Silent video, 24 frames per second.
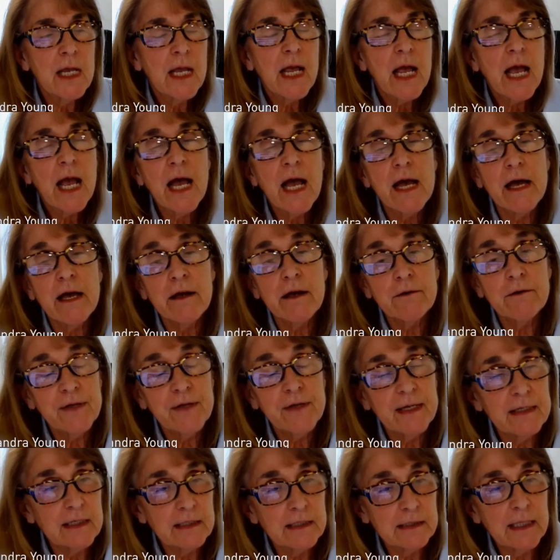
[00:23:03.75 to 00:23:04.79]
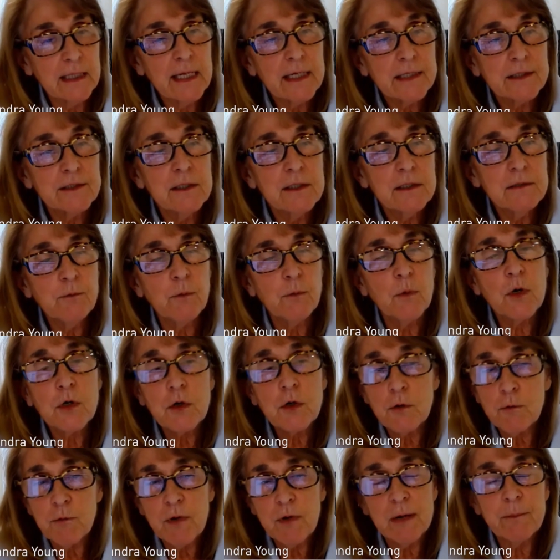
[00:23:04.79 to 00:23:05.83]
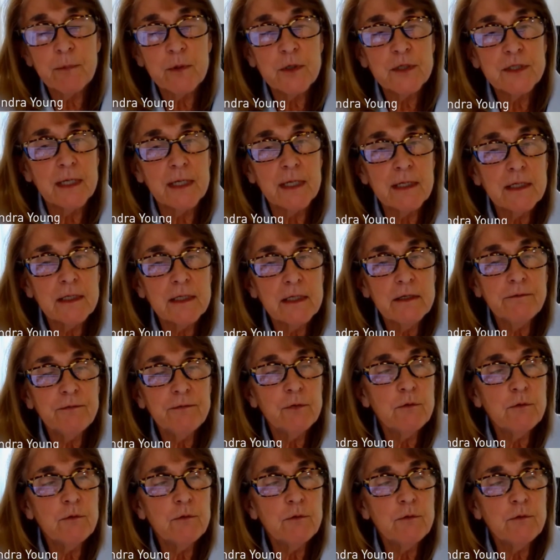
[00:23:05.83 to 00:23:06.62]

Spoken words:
have an elected worker representative